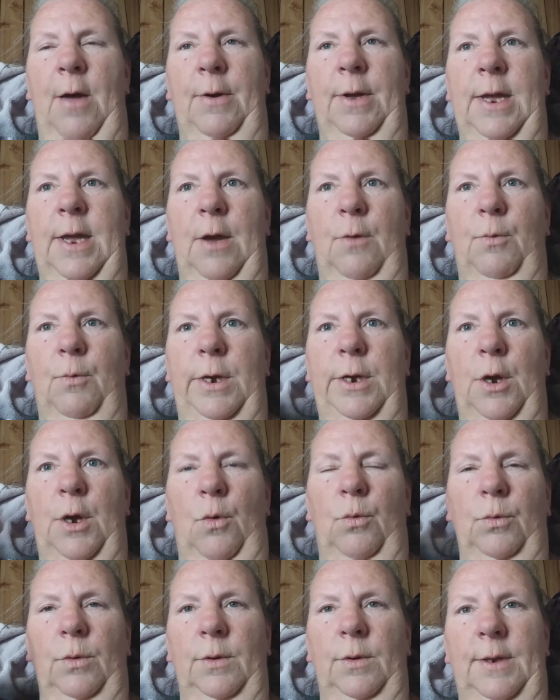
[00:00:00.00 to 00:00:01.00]
here we
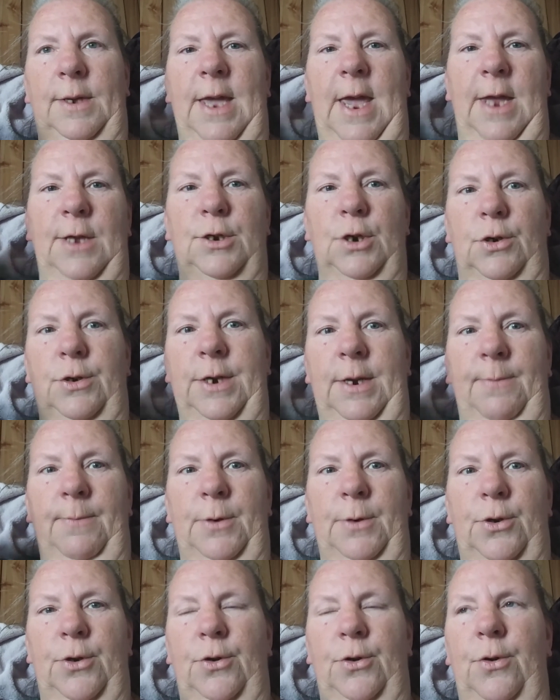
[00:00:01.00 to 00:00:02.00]
don't gauge our
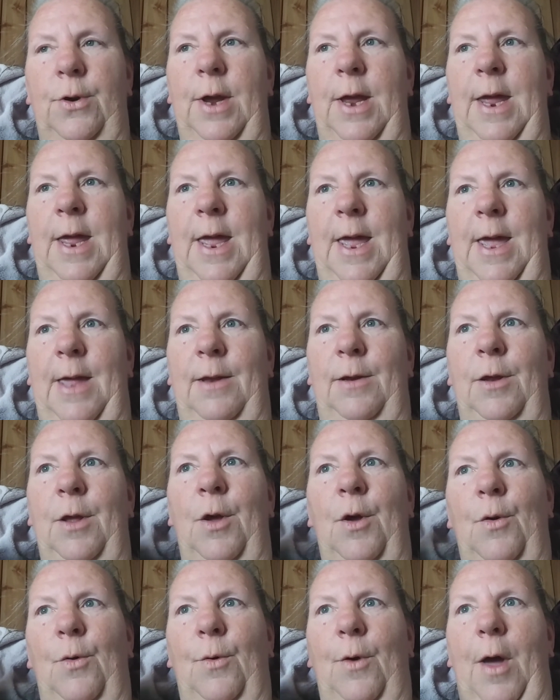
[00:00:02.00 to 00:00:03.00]
temperature, and
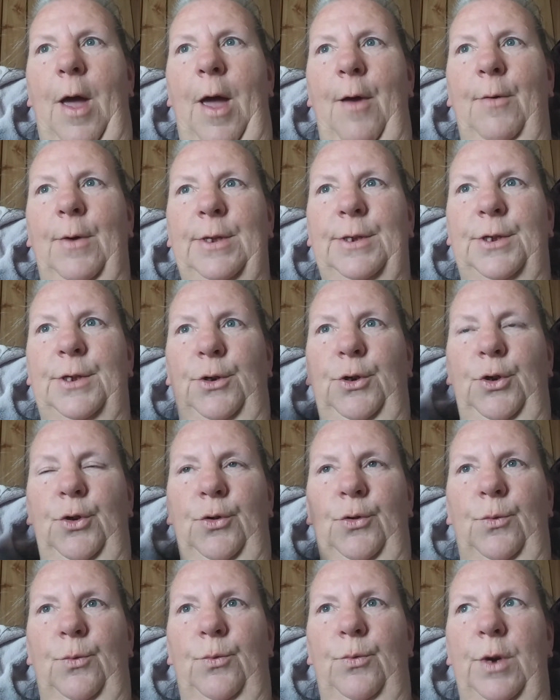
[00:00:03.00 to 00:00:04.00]
I was
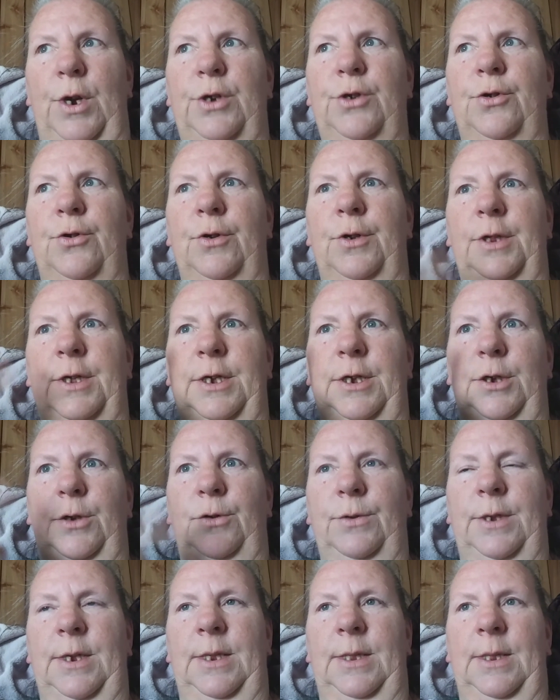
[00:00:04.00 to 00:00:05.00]
originally
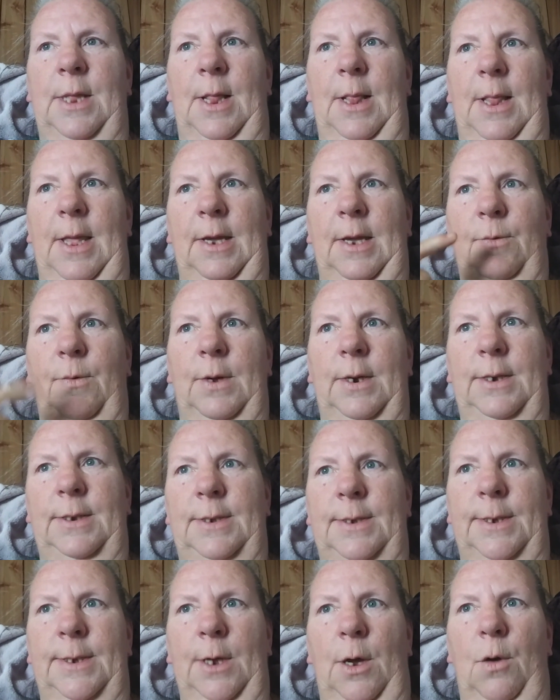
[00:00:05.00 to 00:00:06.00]
using the liquid
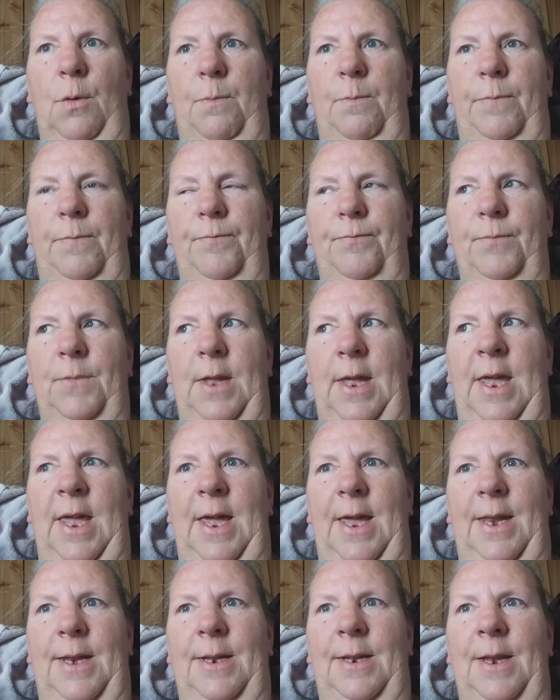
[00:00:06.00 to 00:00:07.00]
soap,
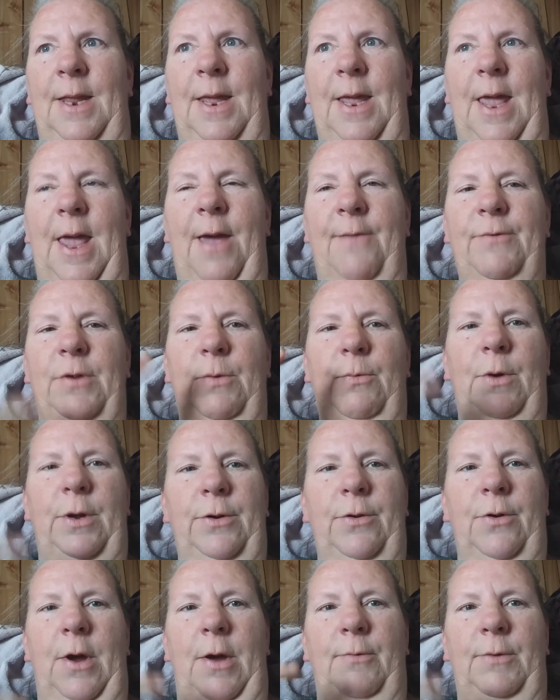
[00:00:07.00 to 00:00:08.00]
and every
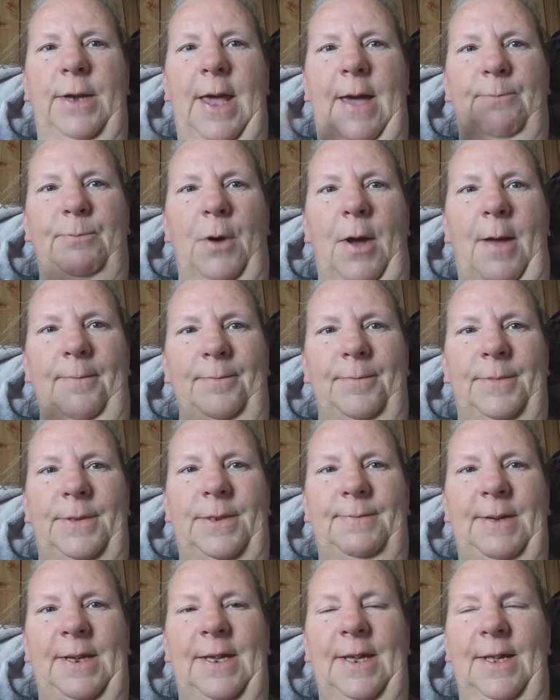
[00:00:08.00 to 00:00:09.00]
winter I would have
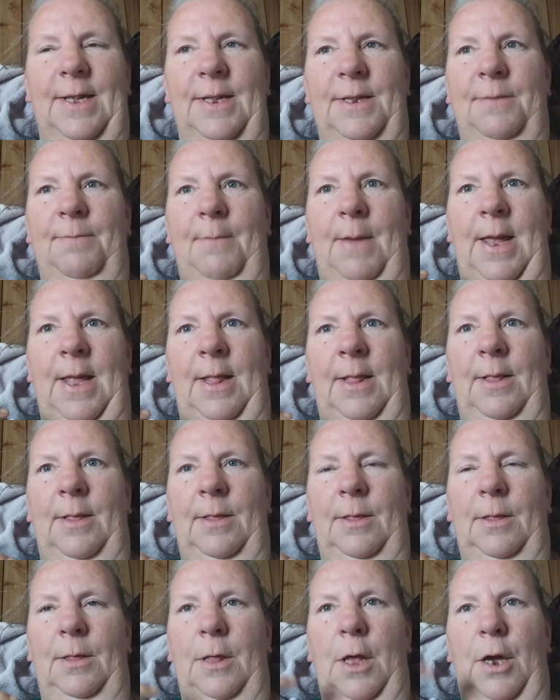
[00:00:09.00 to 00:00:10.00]
problems because my
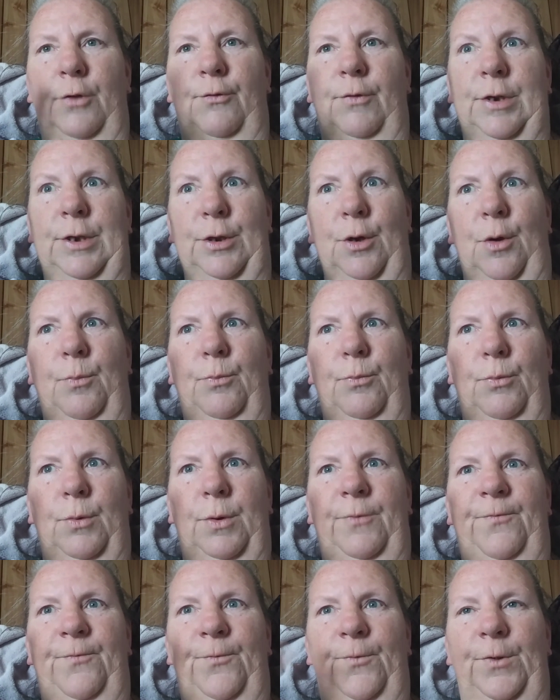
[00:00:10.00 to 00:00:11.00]
laundry soap
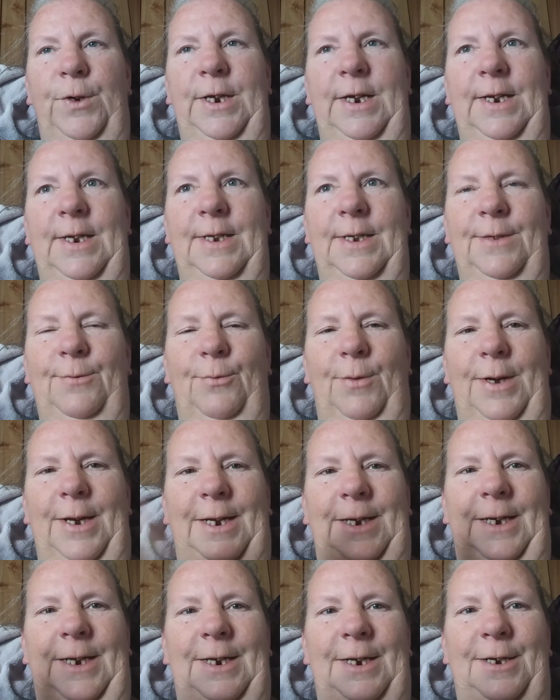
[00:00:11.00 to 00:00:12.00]
would freeze when I
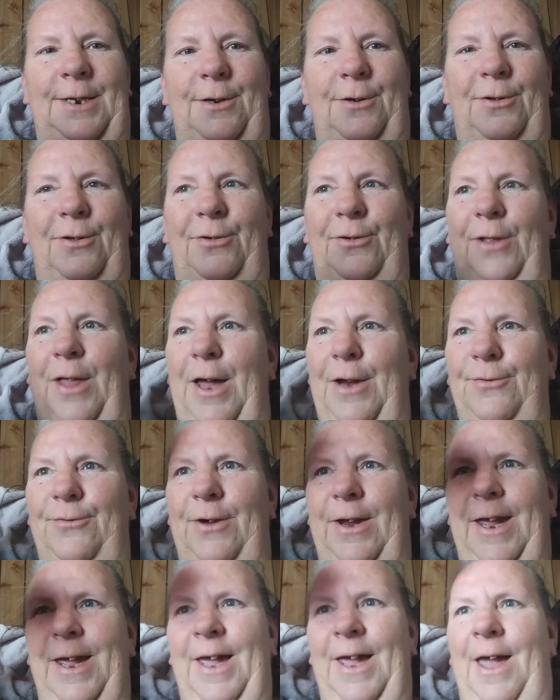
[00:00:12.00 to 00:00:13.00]
needed to do
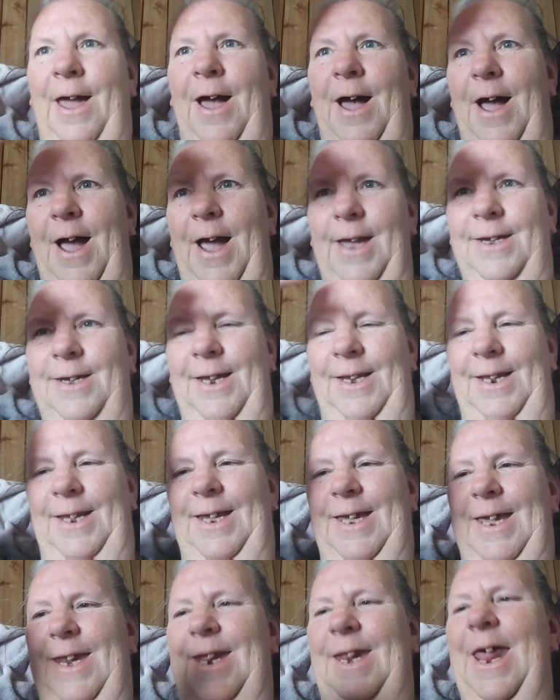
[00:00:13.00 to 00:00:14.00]
laundry. I couldn't
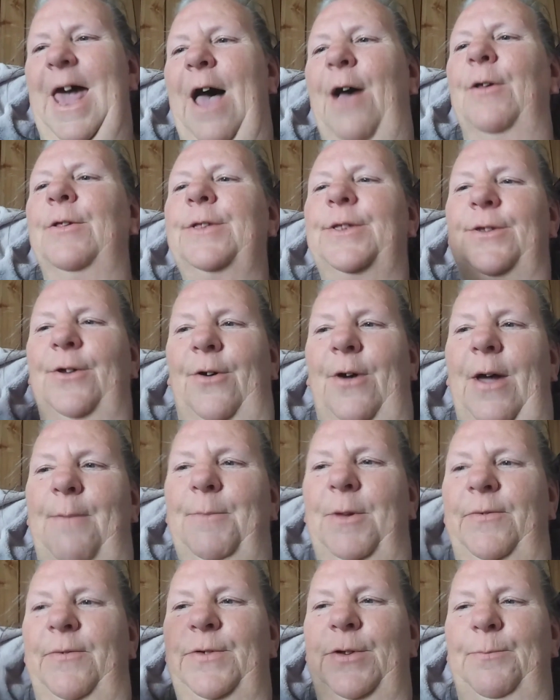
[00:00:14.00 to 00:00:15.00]
get it out, so I
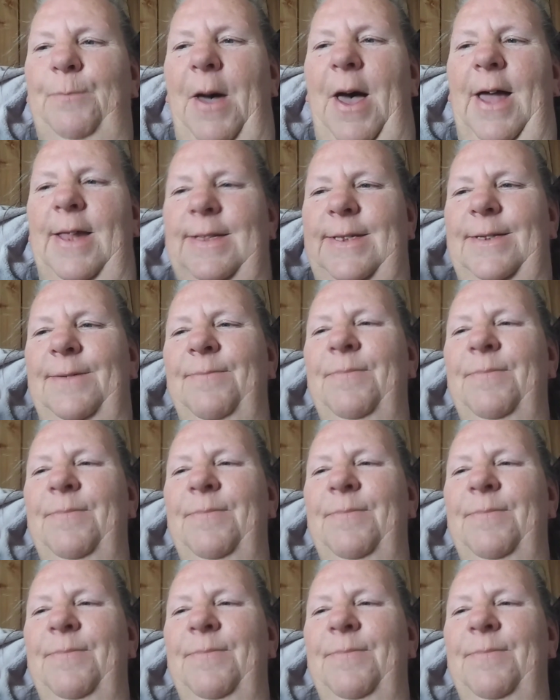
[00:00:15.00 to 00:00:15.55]
moved to pods.